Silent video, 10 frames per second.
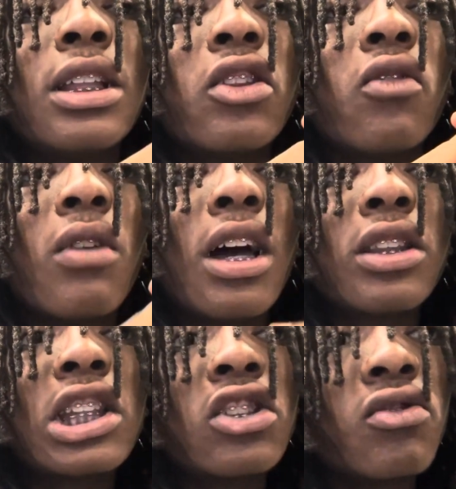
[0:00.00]

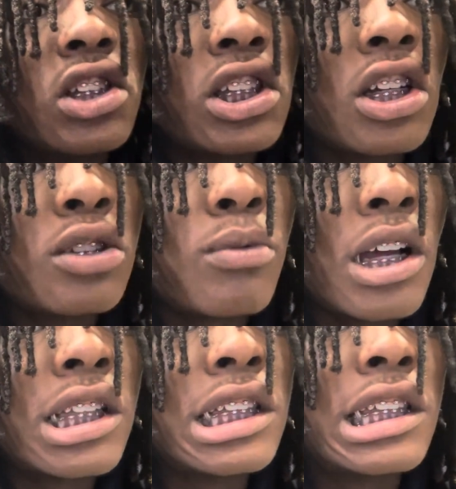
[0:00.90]
Throughout this research
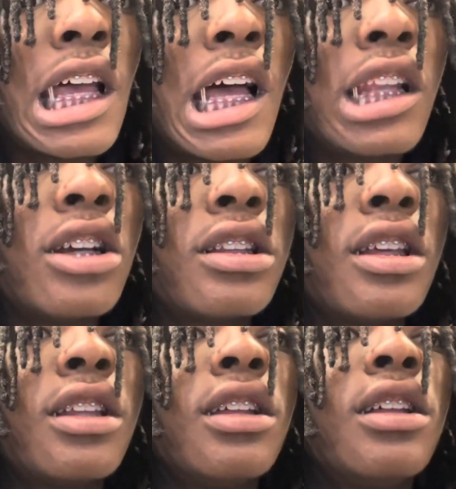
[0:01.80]
process, I learned that